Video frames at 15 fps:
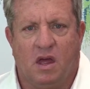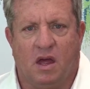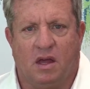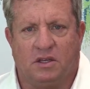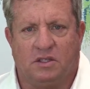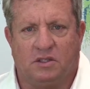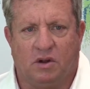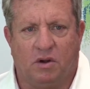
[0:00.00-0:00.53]

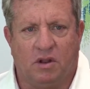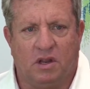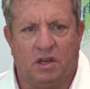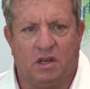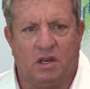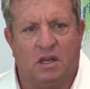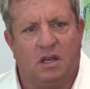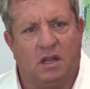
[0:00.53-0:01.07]
I started
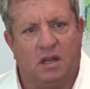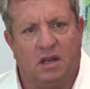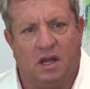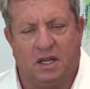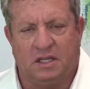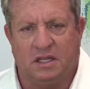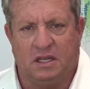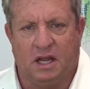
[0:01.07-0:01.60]
in
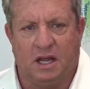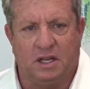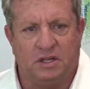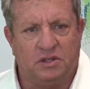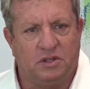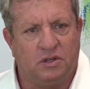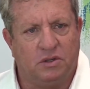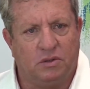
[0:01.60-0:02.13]

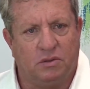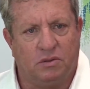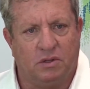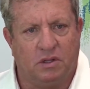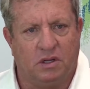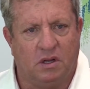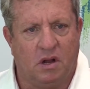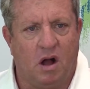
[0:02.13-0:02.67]
1992
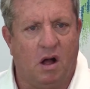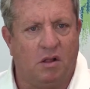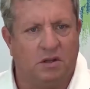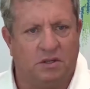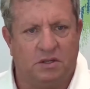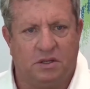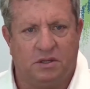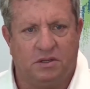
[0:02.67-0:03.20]
in the
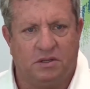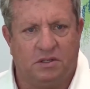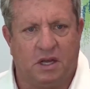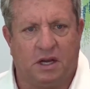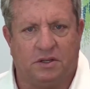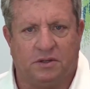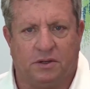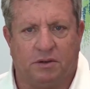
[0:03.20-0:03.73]
college
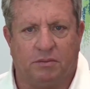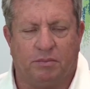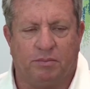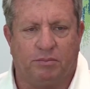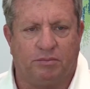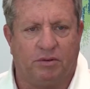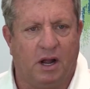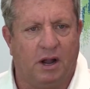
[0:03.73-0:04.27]
sector.
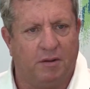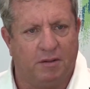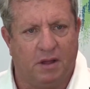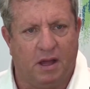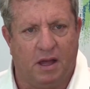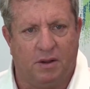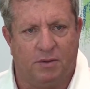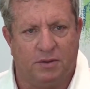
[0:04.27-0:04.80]
Prior to
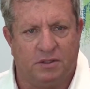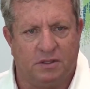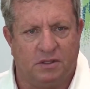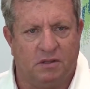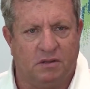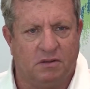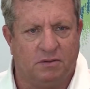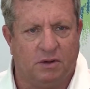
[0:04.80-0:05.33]
that, I was a
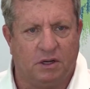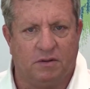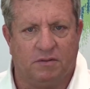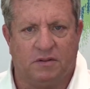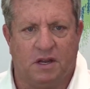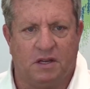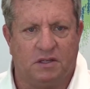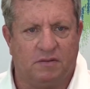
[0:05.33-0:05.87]
director of
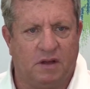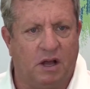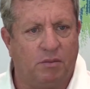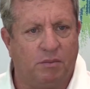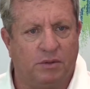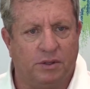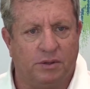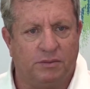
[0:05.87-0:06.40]
tennis
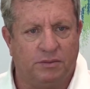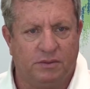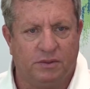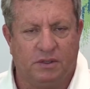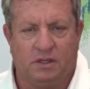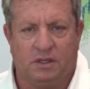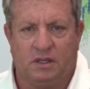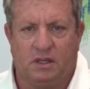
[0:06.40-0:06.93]
Fontainebleau.
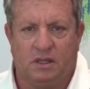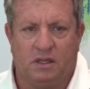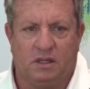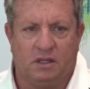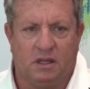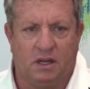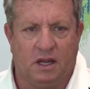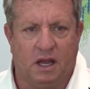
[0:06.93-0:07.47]

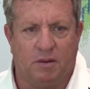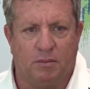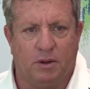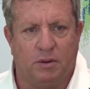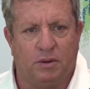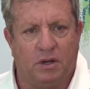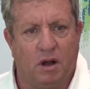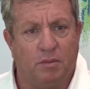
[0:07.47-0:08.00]
Then I had my
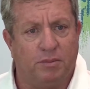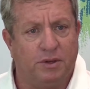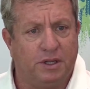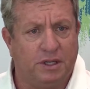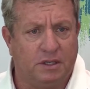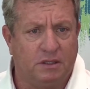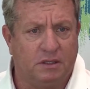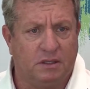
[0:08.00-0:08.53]
own
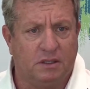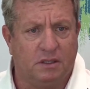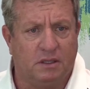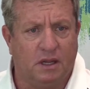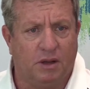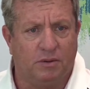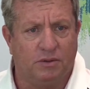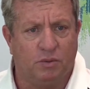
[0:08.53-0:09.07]
company, and
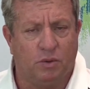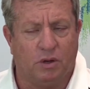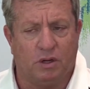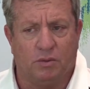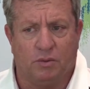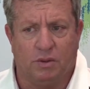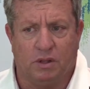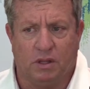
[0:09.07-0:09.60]
I was
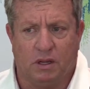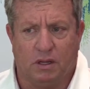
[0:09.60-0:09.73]
working with